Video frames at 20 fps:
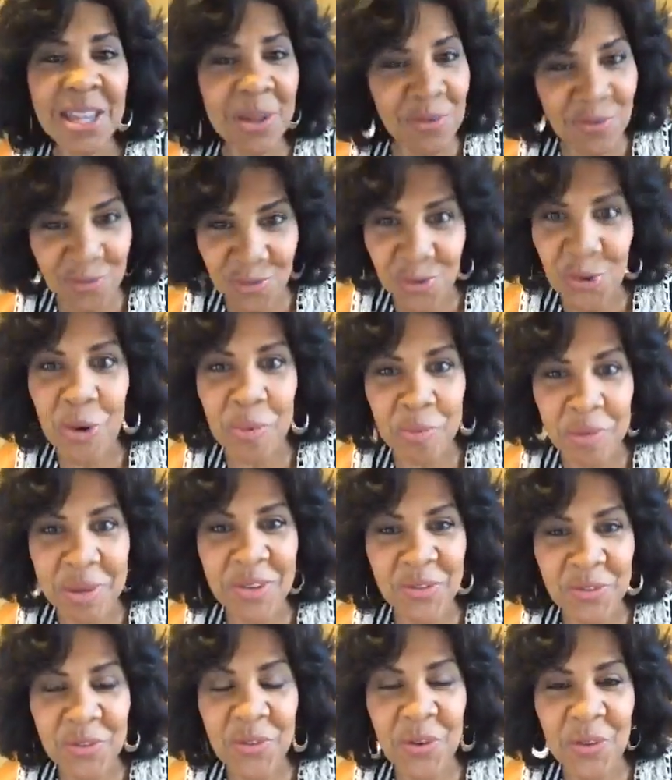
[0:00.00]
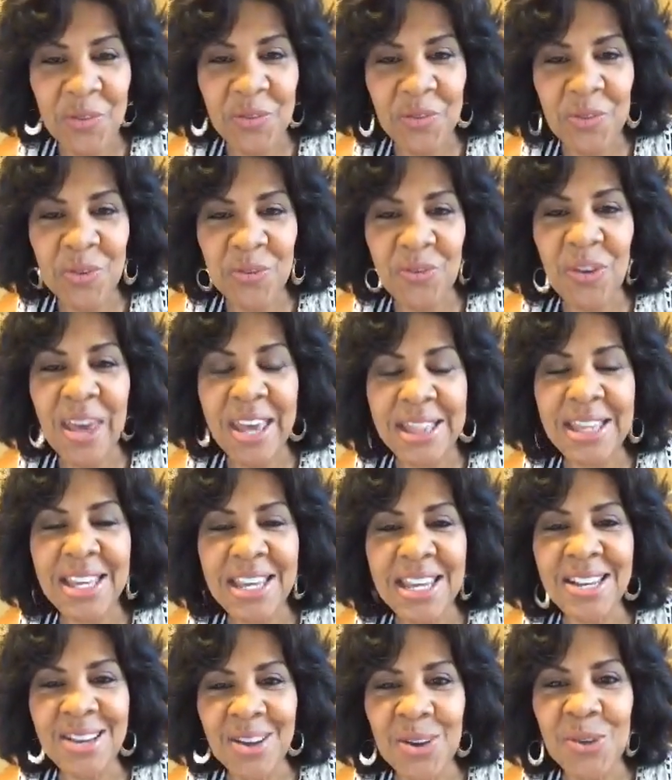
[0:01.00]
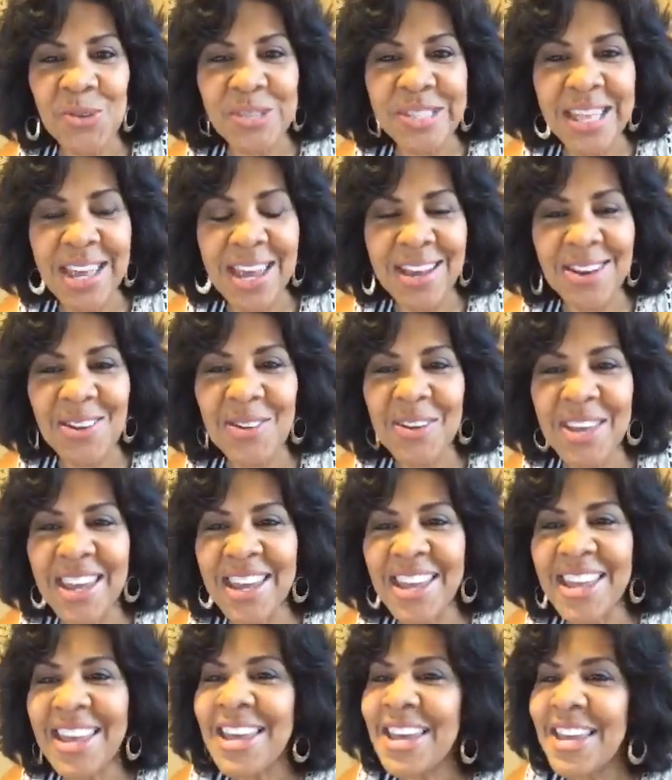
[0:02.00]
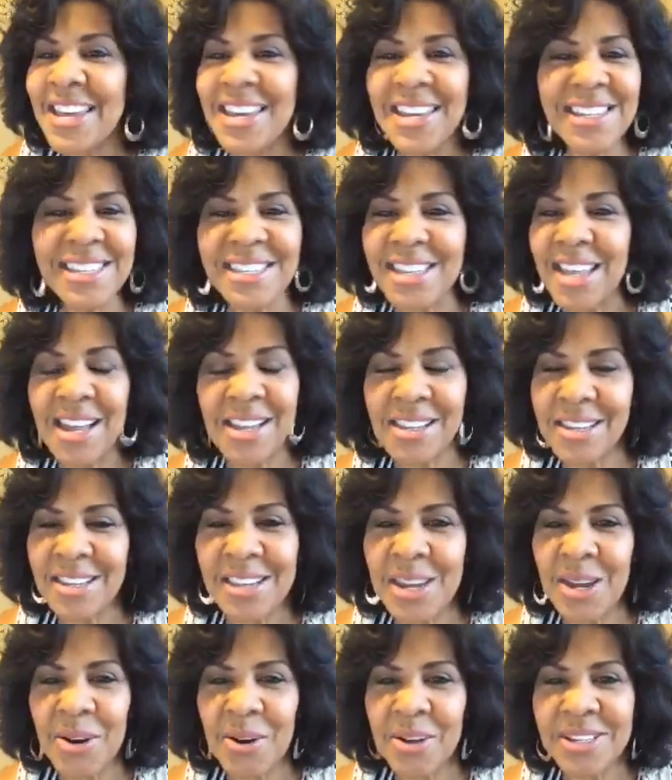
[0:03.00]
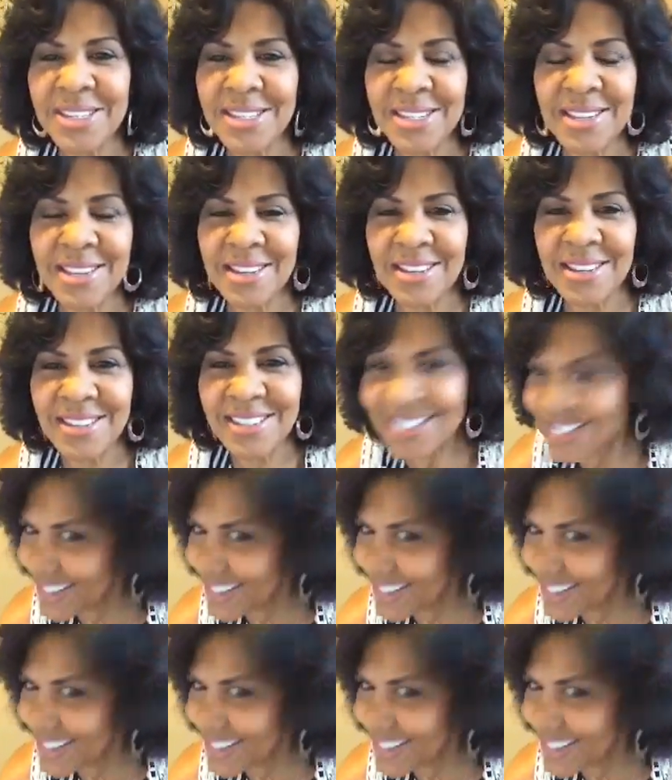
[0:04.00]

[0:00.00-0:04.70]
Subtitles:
he informed me of the fact that he knows that, okay? His culinary skills,